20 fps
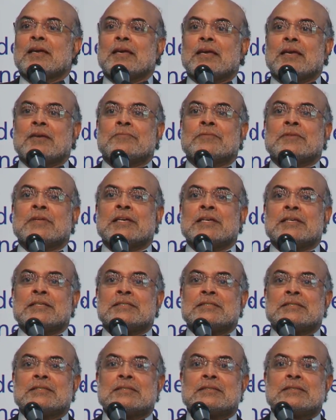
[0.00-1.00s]
if
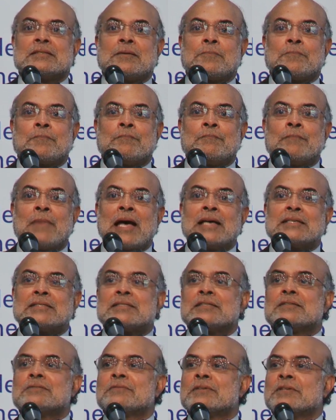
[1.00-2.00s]
there's
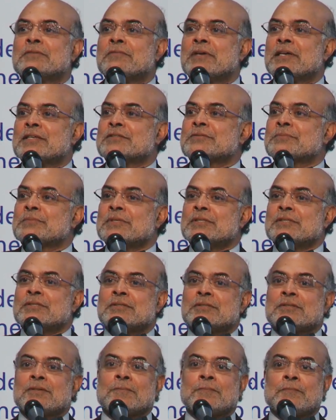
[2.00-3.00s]
massive
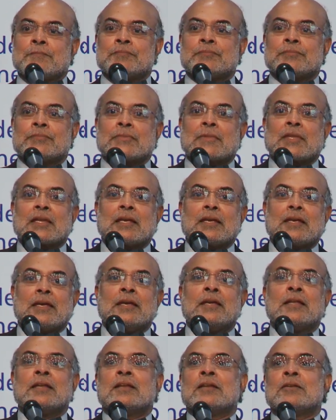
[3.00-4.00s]
investments
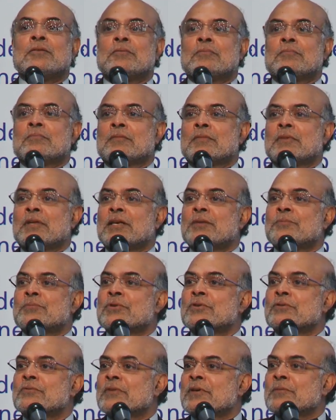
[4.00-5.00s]
in
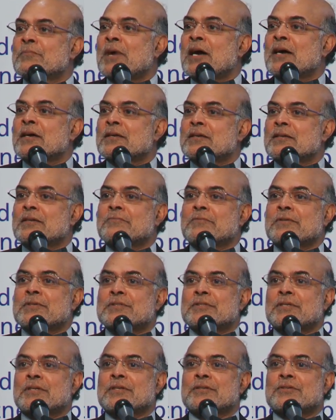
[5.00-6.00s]
improving market
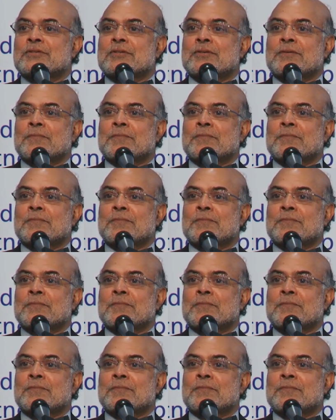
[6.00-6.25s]
infrastructure.